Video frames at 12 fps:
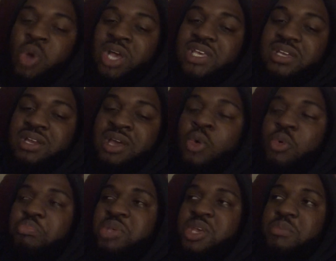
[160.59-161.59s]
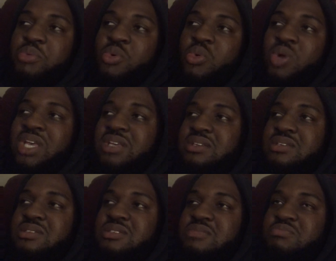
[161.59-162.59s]
can help people
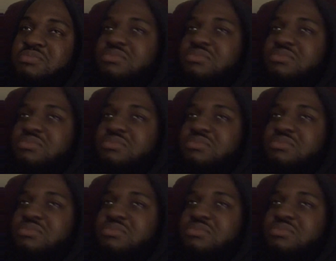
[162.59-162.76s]
is,